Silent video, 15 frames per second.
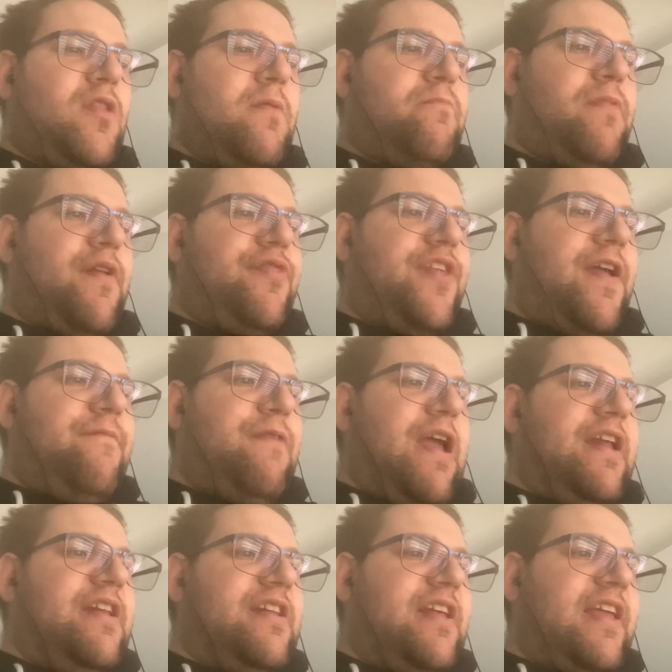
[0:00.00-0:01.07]
But they've
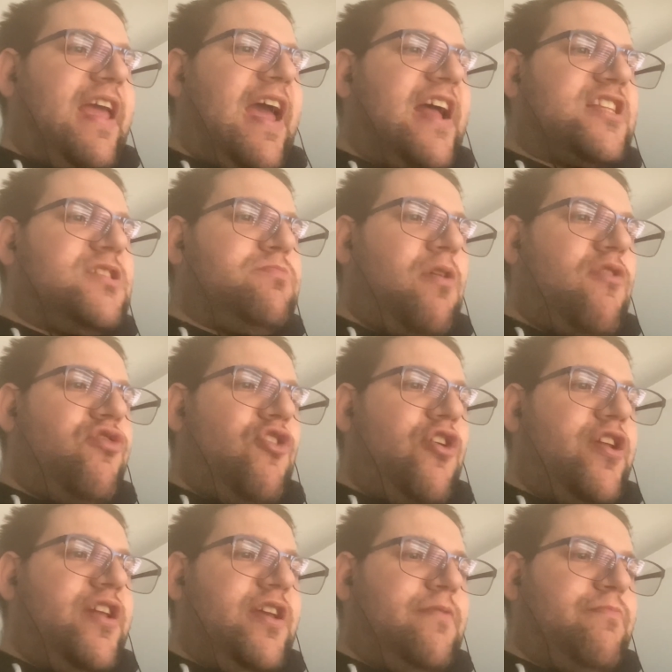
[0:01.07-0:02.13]
beaten the Cats by
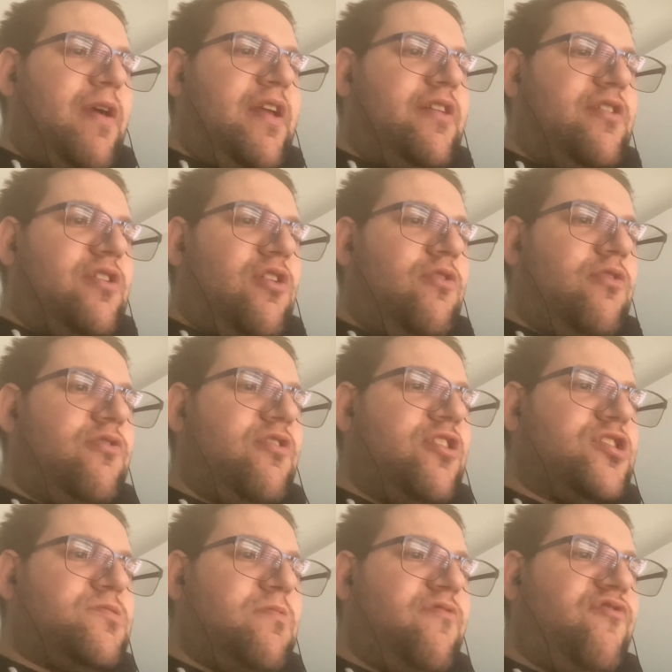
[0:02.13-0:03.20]
30, beaten the
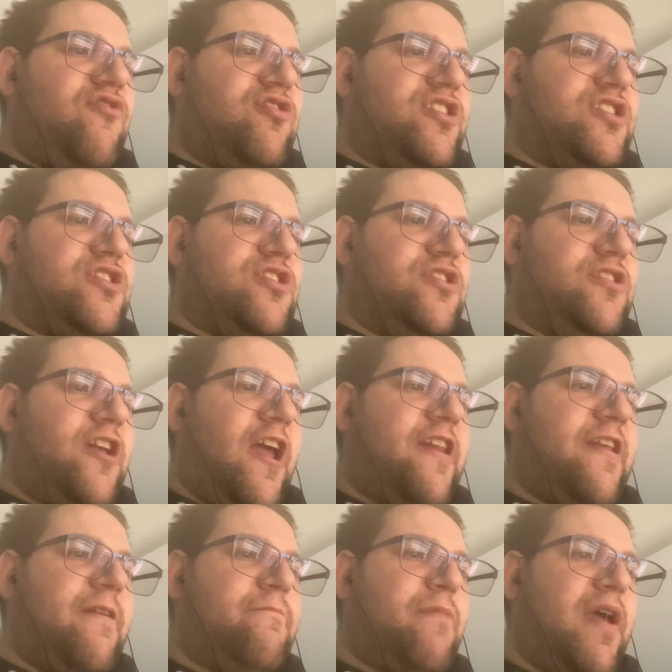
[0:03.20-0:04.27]
Crows by 42, and
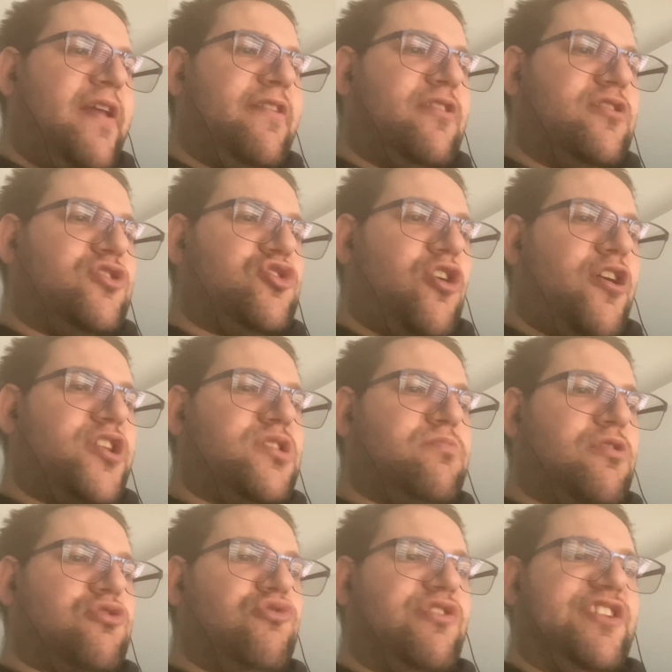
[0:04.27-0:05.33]
then beaten the Giants
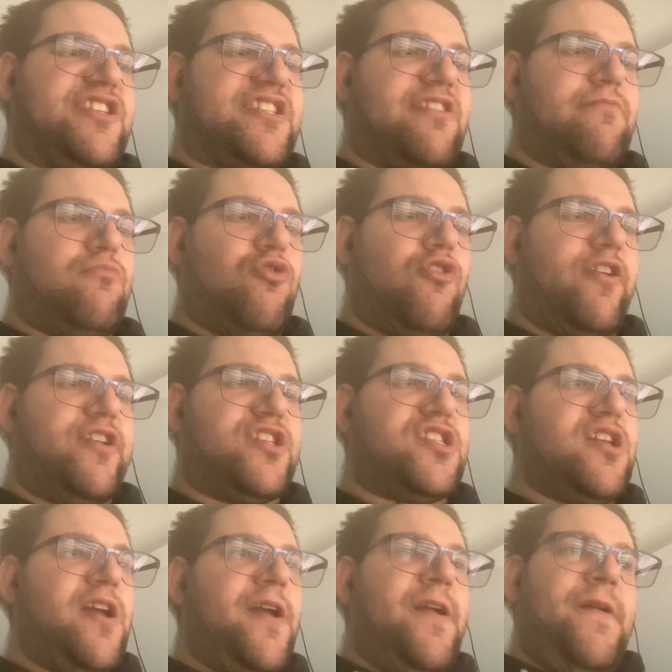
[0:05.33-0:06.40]
by 27 points.
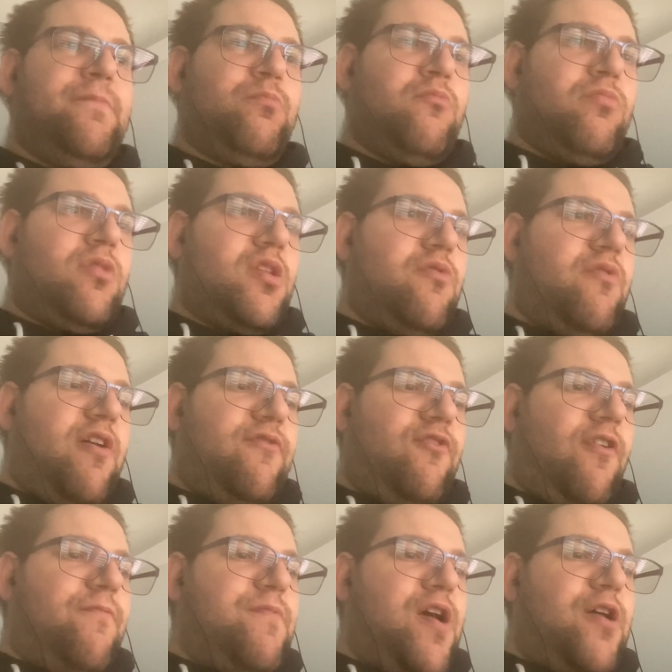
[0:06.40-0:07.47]
Well,
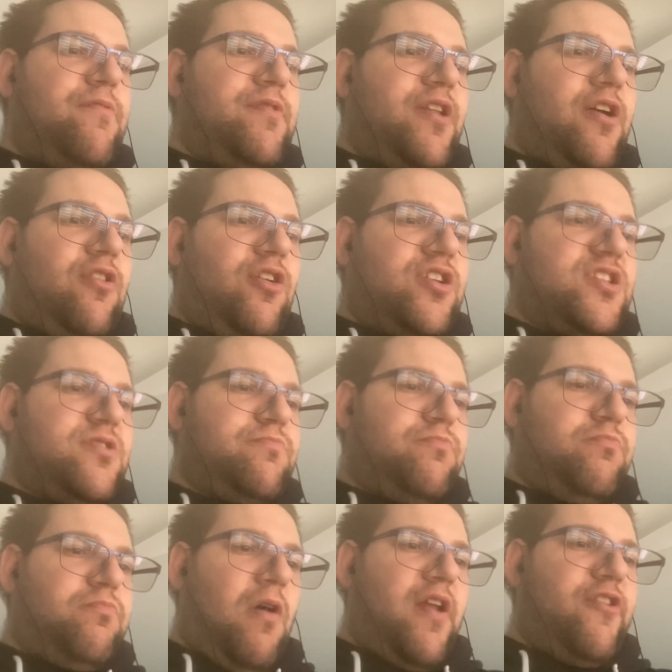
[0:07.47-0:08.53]
North Melbourne, they lost
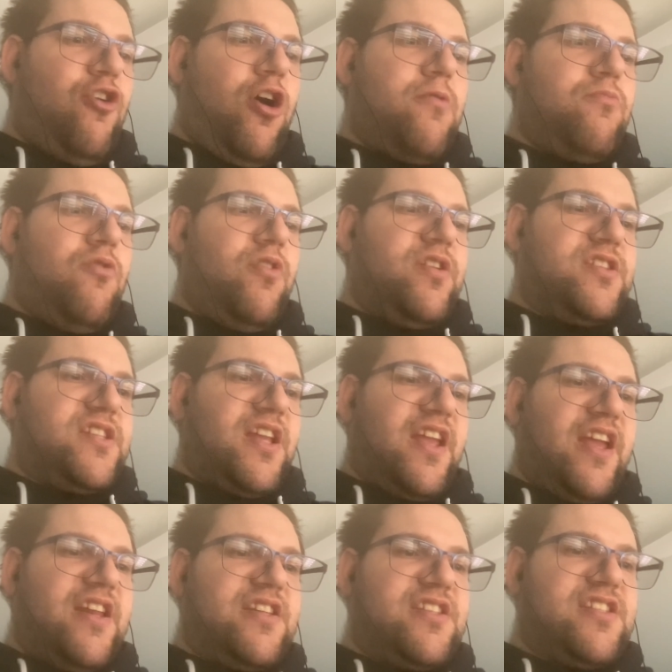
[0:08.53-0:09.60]
by 9 points
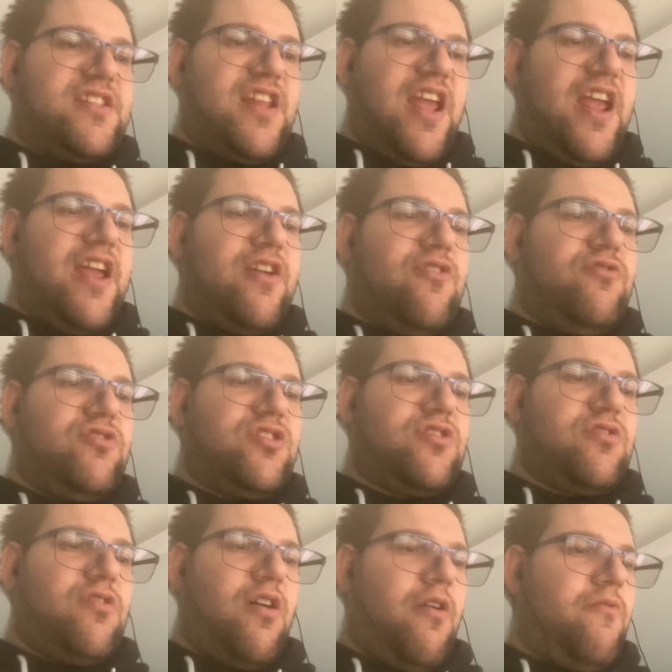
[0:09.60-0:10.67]
against the Eagles.
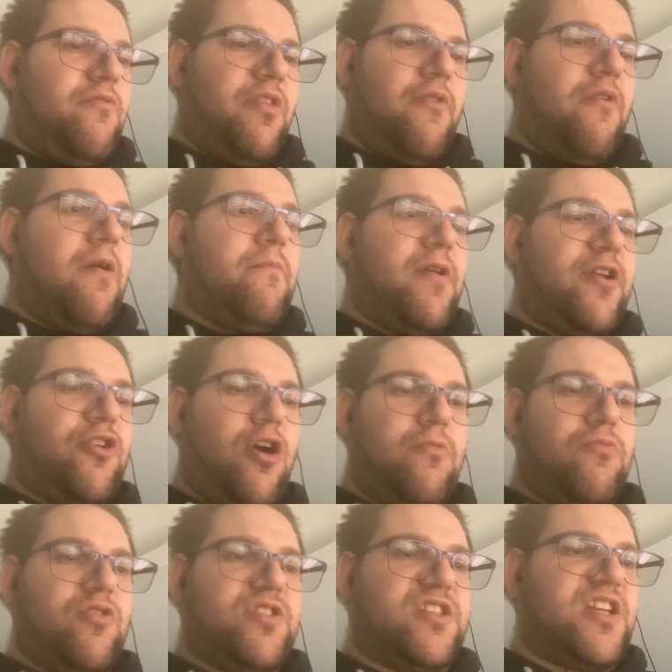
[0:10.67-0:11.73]
They won by 9
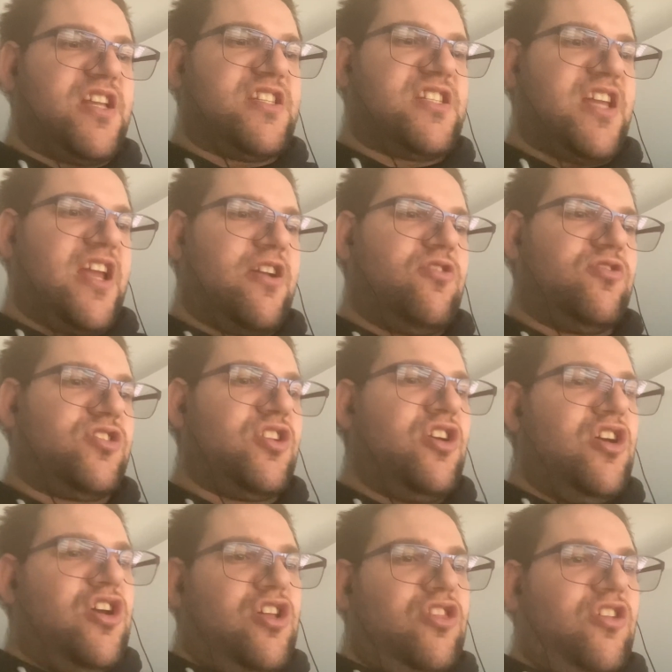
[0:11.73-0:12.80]
points against the Eagles.
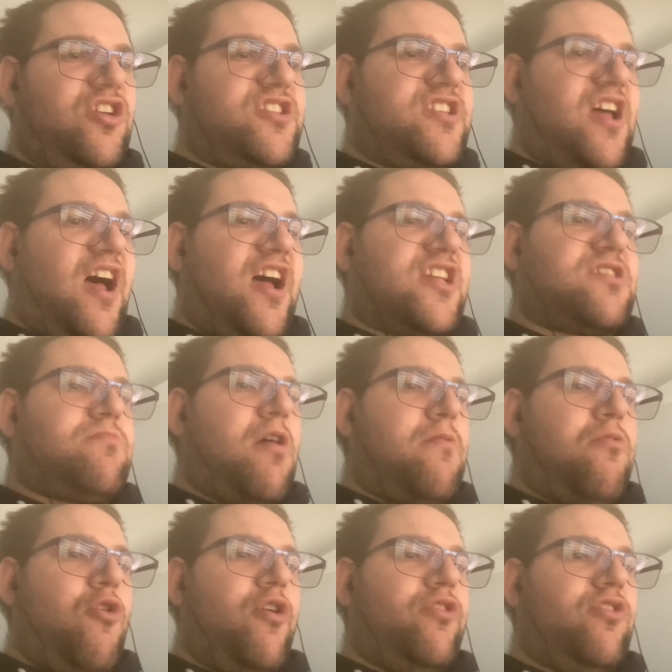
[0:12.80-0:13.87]
Lost to us by a
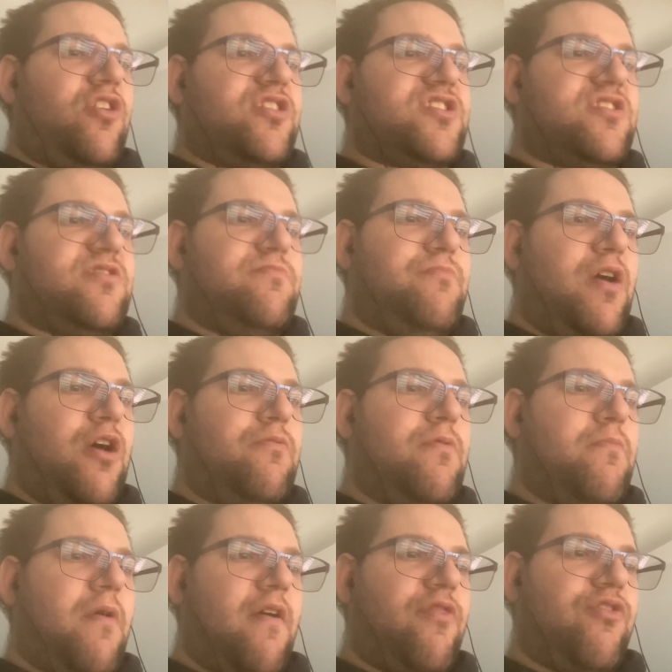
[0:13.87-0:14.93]
point. Lost to
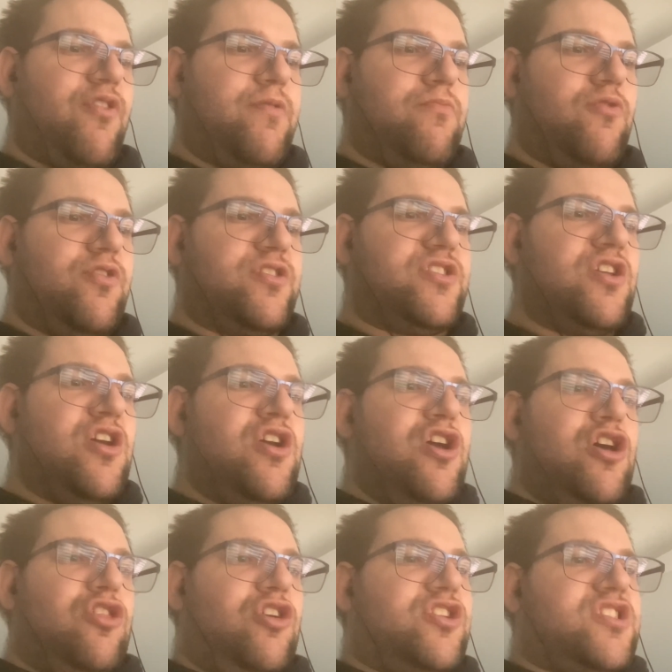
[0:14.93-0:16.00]
Melbourne by 3 points.
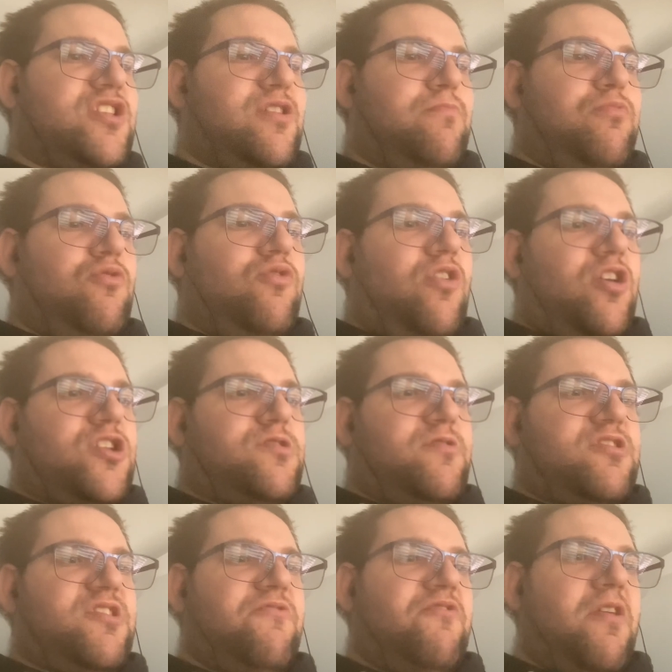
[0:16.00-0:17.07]
Lost to the Bulldogs by
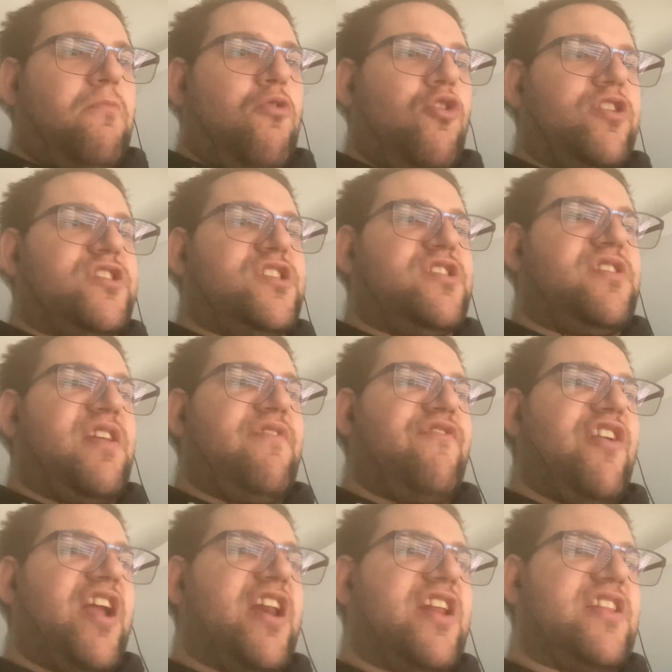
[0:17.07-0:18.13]
17 points and
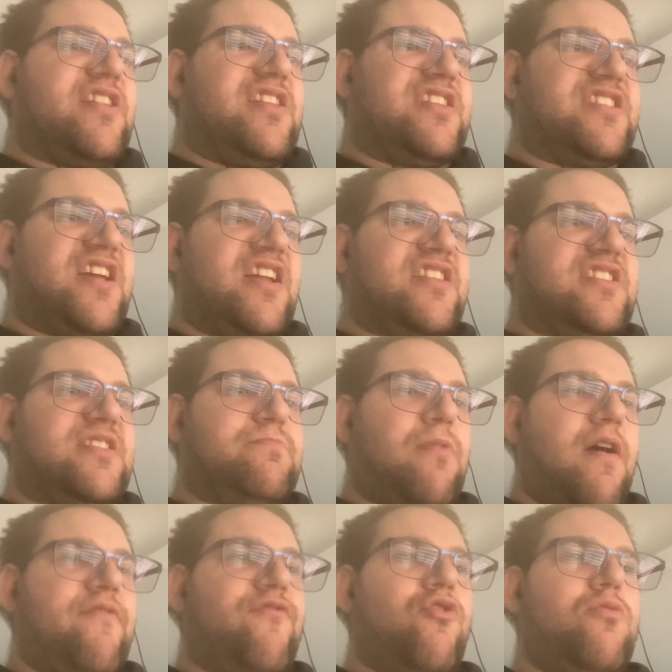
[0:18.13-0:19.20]
defeated the Suns
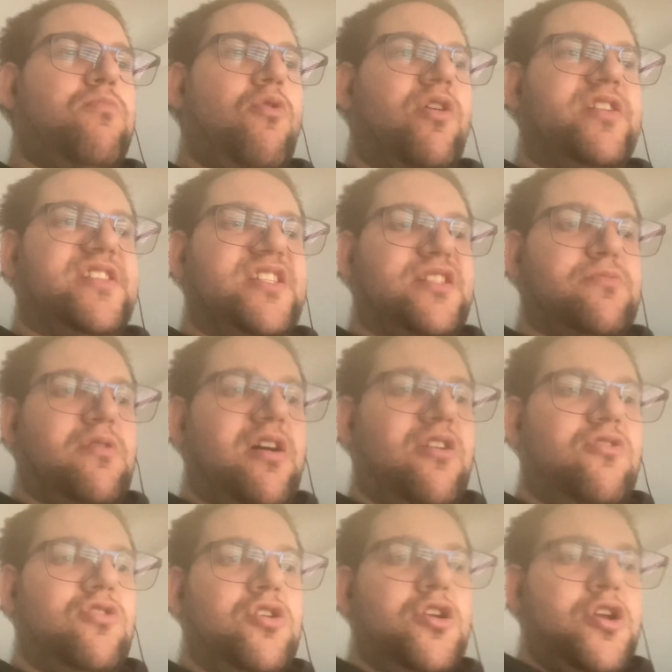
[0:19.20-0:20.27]
by 4 points as well.